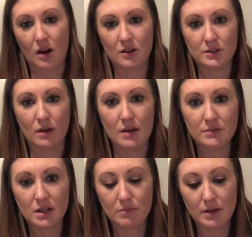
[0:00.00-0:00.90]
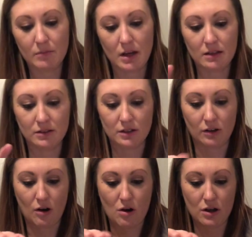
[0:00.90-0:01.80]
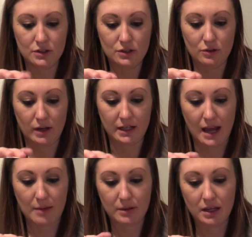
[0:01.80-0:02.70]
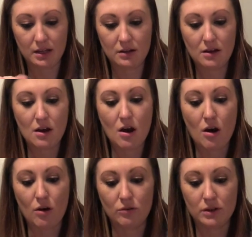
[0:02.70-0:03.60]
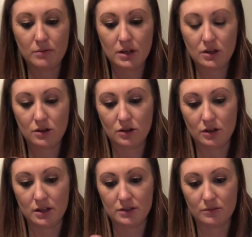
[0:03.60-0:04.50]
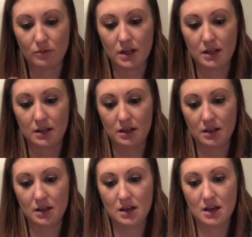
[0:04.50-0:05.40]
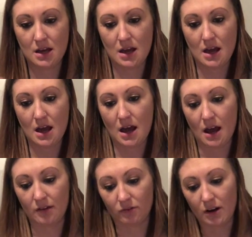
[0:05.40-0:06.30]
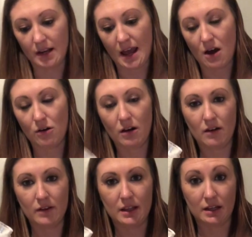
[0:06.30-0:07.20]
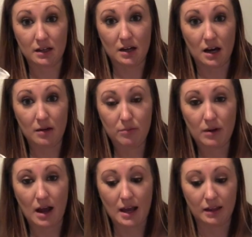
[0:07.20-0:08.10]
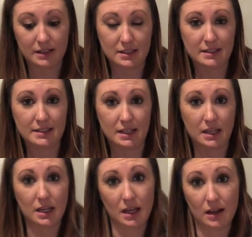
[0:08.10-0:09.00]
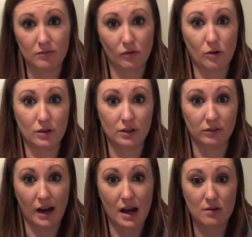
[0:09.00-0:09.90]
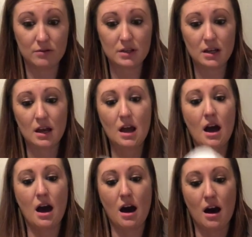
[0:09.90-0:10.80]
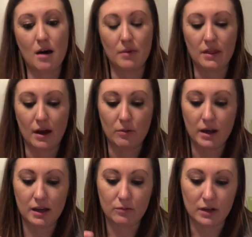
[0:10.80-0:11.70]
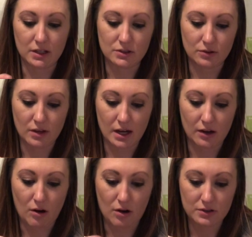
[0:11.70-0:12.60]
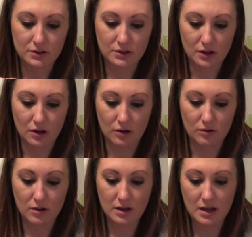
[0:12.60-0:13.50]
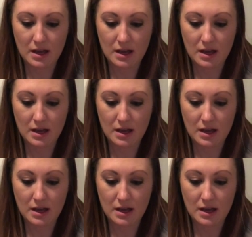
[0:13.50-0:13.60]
Also, I'm dumping my glitter onto a napkin only because when I run out of it in the cup, I like to stick it and roll it around. That way, when I do that, it also